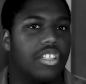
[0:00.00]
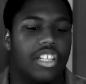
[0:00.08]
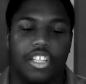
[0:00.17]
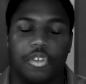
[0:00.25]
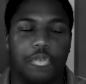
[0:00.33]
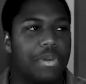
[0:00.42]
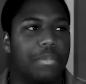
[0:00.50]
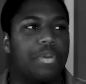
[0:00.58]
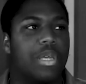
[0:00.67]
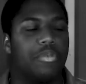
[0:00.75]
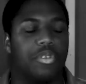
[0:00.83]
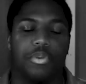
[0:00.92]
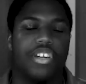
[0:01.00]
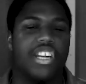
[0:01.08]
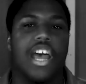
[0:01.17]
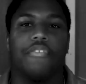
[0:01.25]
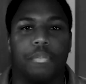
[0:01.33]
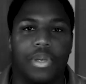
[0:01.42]
you meet people you would
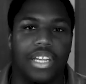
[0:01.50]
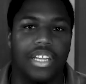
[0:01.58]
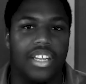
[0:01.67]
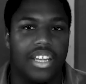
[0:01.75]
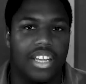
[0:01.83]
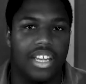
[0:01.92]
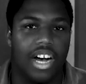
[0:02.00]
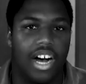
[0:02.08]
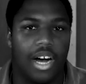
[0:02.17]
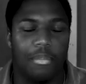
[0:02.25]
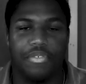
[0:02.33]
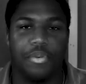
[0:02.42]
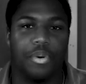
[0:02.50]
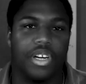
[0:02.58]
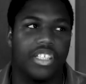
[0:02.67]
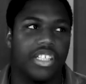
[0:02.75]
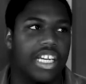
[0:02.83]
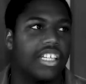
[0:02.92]
never meet if you weren't
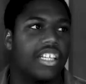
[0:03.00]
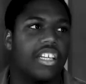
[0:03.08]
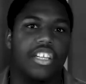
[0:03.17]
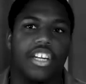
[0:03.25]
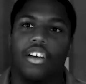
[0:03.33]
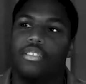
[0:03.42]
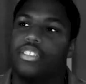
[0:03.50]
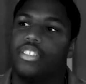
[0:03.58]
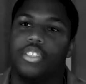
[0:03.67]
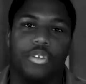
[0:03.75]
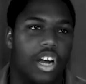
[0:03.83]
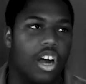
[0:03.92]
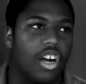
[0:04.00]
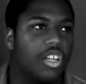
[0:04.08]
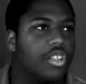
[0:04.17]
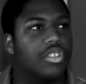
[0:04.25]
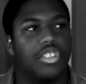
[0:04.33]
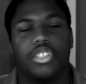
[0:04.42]
like, you know, doing
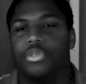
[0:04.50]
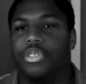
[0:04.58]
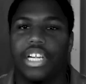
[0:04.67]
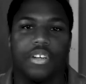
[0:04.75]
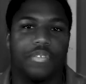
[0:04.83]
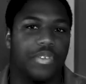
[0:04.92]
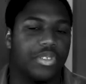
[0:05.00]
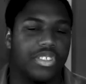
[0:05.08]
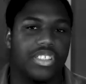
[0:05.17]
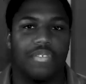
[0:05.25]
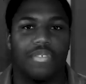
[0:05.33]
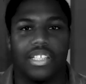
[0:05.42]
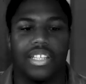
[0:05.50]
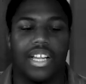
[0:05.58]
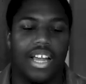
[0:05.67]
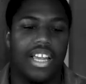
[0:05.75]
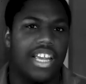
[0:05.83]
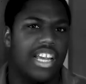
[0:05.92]
articles, doing interviews and stuff like
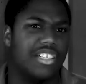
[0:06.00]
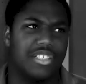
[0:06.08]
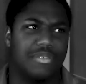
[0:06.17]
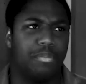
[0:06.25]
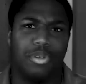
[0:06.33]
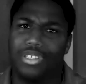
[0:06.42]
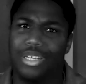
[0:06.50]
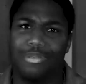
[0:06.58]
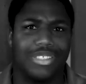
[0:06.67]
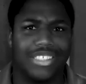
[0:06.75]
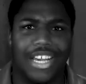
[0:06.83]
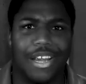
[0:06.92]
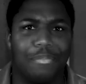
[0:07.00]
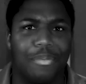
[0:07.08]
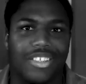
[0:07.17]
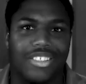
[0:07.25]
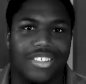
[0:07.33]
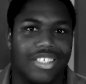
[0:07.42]
that, and just pulling up to skate
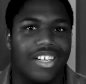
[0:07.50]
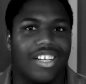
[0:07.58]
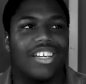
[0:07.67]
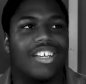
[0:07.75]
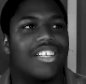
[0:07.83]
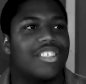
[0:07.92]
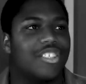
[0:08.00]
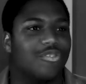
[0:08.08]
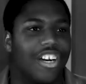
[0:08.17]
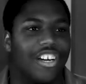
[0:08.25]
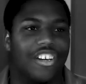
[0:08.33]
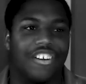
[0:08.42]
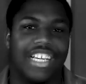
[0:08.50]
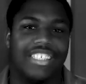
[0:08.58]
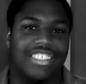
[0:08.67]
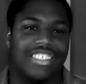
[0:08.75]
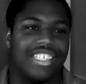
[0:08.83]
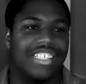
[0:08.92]
parks and just running around the
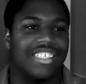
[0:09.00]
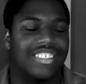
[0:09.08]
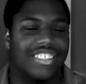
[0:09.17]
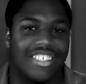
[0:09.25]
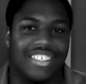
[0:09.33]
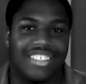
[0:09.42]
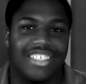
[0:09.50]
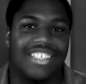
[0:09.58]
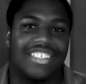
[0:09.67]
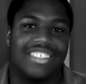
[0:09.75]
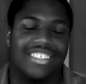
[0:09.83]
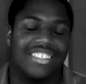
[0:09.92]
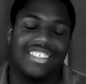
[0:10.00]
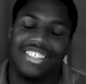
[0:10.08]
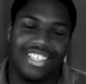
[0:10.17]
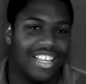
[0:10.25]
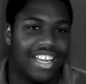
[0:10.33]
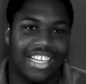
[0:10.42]
city. So
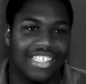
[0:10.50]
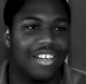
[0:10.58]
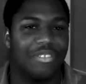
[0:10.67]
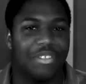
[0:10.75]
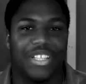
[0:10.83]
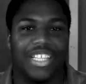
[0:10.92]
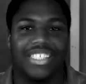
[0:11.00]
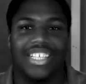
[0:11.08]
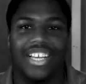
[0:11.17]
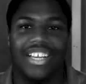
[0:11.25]
I can definitely relate to that.